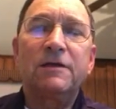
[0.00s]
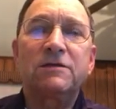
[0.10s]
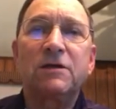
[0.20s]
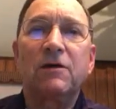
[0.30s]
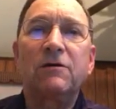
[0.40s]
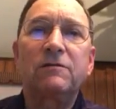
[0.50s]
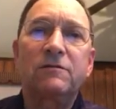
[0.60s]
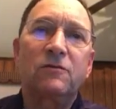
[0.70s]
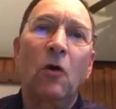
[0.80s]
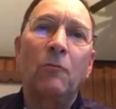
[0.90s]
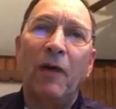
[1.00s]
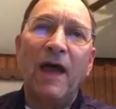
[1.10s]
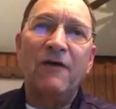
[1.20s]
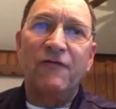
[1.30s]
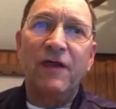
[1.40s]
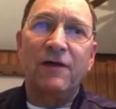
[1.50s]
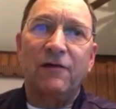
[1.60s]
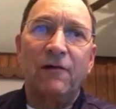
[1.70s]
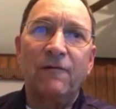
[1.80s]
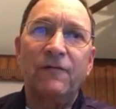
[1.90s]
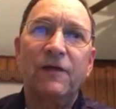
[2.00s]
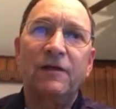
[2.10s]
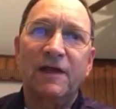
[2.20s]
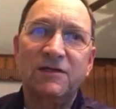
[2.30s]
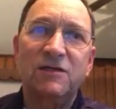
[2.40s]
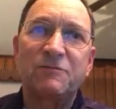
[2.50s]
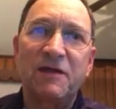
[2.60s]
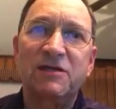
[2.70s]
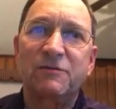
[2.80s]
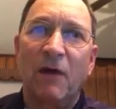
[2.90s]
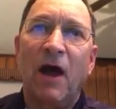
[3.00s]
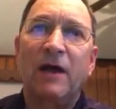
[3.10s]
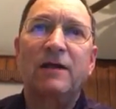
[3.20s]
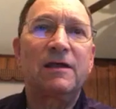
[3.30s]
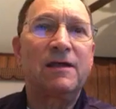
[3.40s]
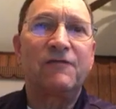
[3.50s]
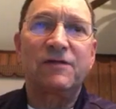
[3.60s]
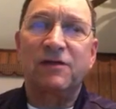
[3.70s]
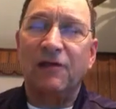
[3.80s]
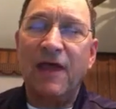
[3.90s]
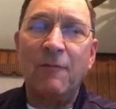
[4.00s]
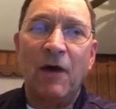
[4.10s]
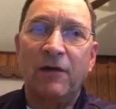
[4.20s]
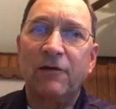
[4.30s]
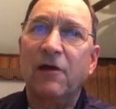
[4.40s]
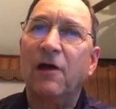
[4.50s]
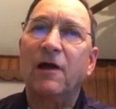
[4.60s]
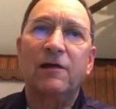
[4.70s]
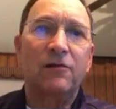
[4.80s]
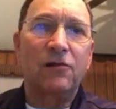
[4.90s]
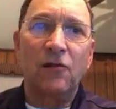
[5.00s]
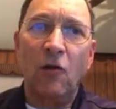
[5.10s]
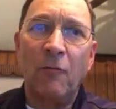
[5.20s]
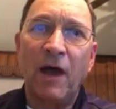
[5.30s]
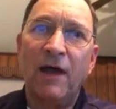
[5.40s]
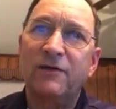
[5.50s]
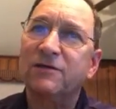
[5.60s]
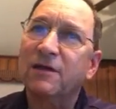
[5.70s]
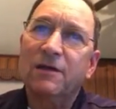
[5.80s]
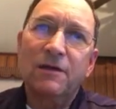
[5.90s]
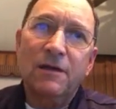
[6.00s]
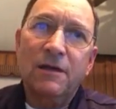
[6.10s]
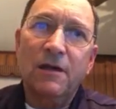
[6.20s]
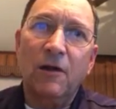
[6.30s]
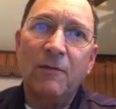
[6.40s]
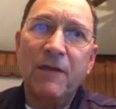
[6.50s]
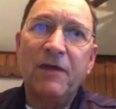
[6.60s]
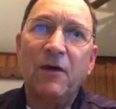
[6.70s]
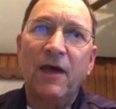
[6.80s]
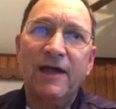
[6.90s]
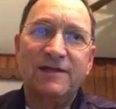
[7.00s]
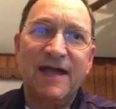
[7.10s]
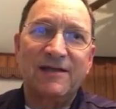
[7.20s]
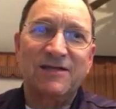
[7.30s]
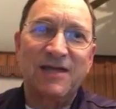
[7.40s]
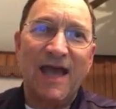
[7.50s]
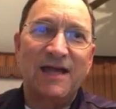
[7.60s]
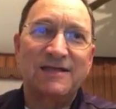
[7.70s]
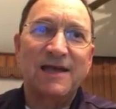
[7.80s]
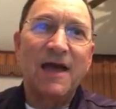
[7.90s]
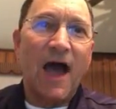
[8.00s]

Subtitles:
So don't buy a vehicle unless it's been smogged. If it's a late model car, low miles, maybe go ahead and take the chance.